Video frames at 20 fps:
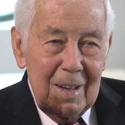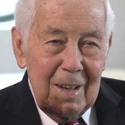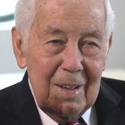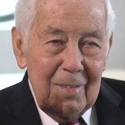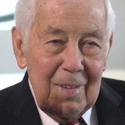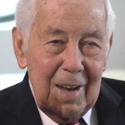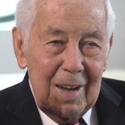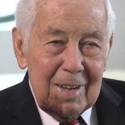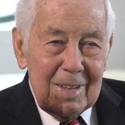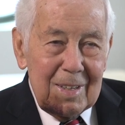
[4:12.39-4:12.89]

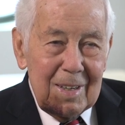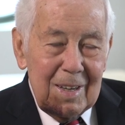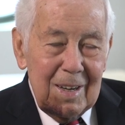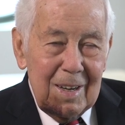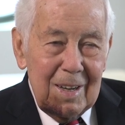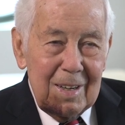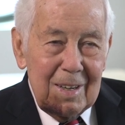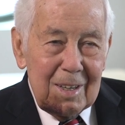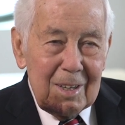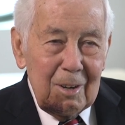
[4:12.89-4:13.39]
that
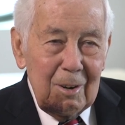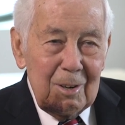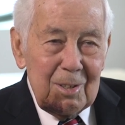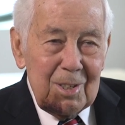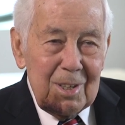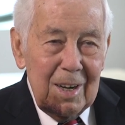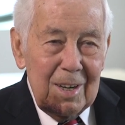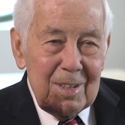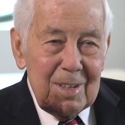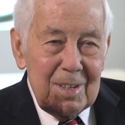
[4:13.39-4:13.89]

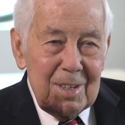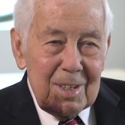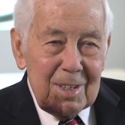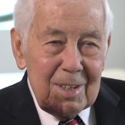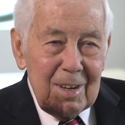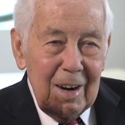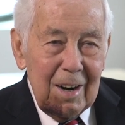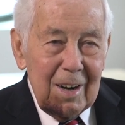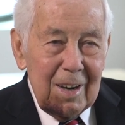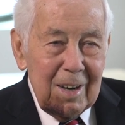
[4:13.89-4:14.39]
negotiations
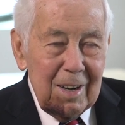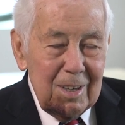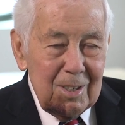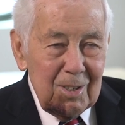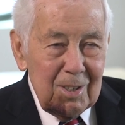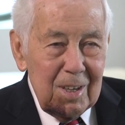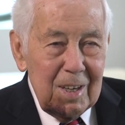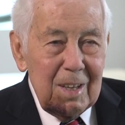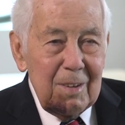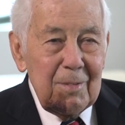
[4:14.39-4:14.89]
started in
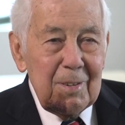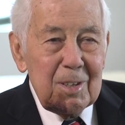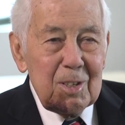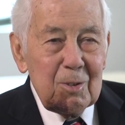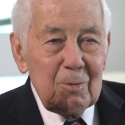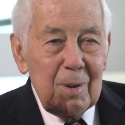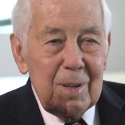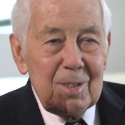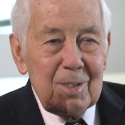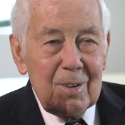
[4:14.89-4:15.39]
Geneva,
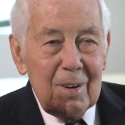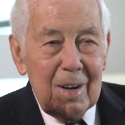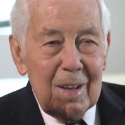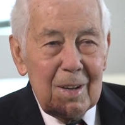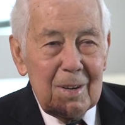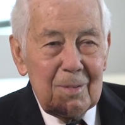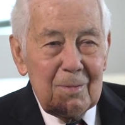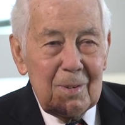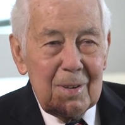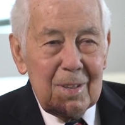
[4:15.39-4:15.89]

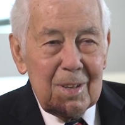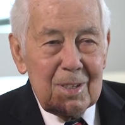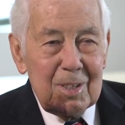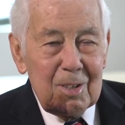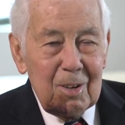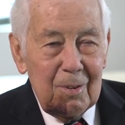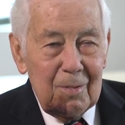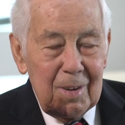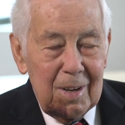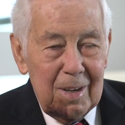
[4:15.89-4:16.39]
Switzerland, with the
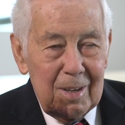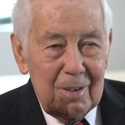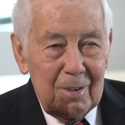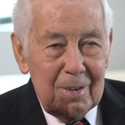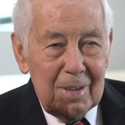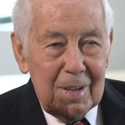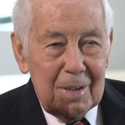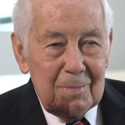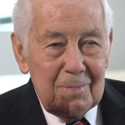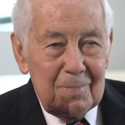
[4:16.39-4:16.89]
Soviet
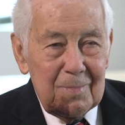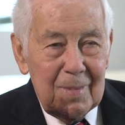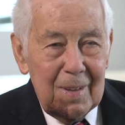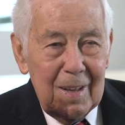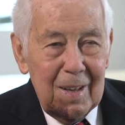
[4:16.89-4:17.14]
Union.